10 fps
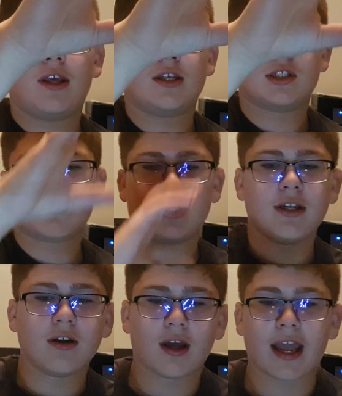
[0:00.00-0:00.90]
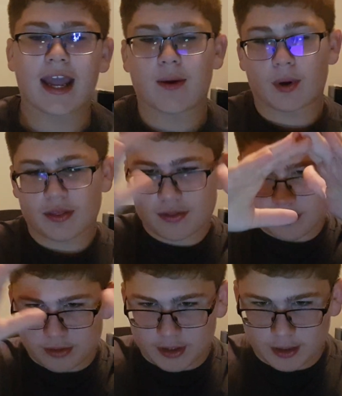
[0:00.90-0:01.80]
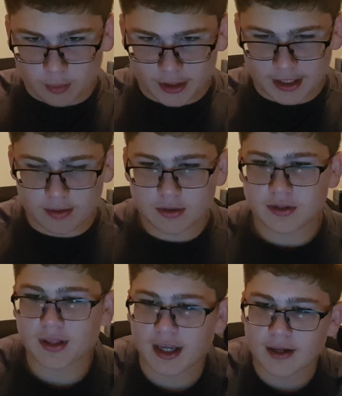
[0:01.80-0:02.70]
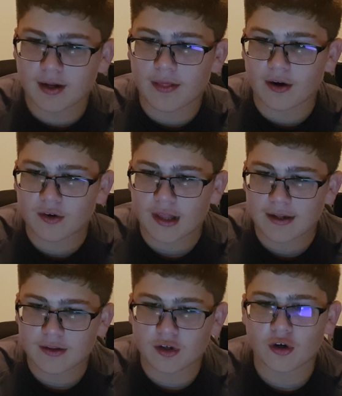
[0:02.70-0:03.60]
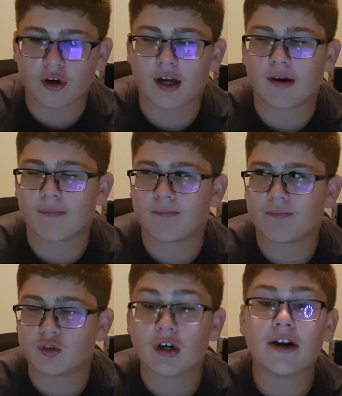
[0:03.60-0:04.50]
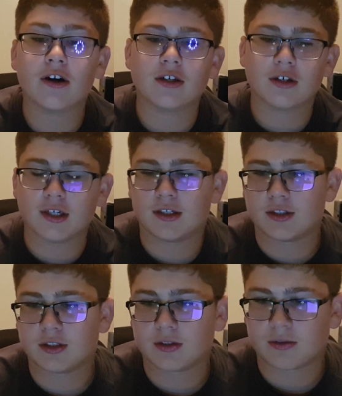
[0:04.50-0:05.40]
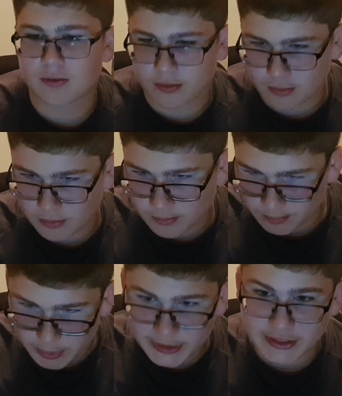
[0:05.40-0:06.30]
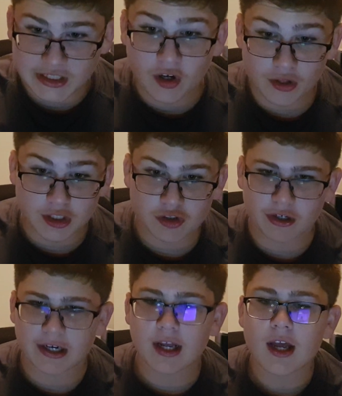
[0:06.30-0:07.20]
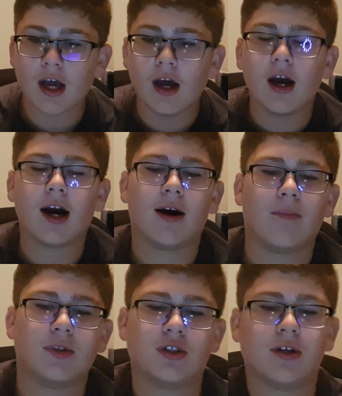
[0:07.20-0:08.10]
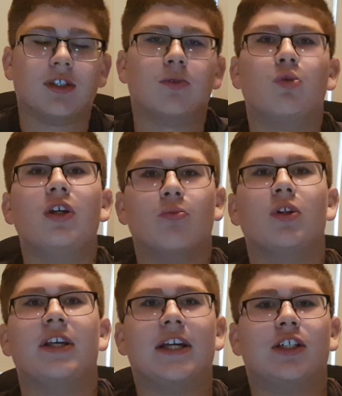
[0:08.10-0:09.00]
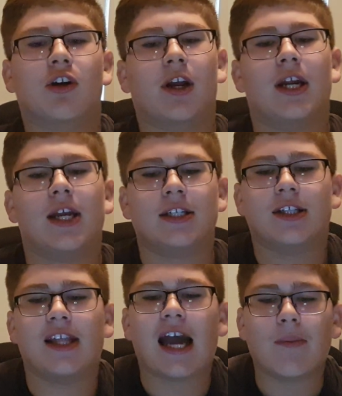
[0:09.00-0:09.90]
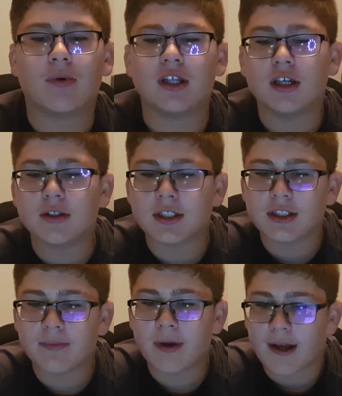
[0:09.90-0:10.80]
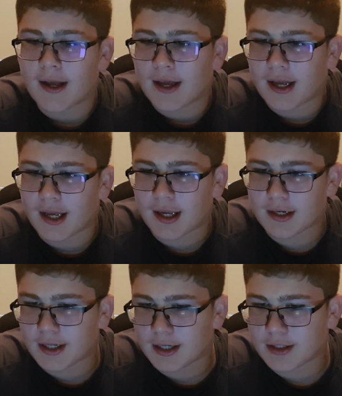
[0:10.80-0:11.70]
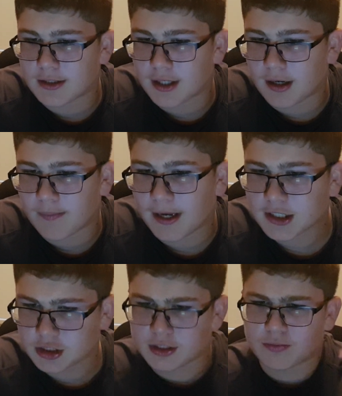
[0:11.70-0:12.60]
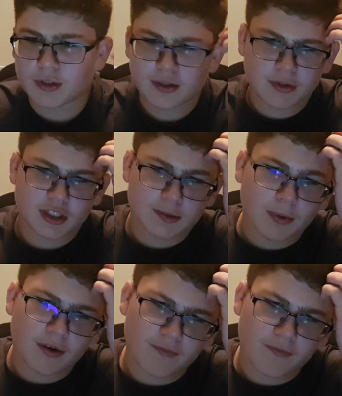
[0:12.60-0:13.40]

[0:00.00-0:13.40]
the screen and with the workout that your trainer is presenting on the screen. So it's really, really integrated into the Apple ecosystem, and it is actually really, really smart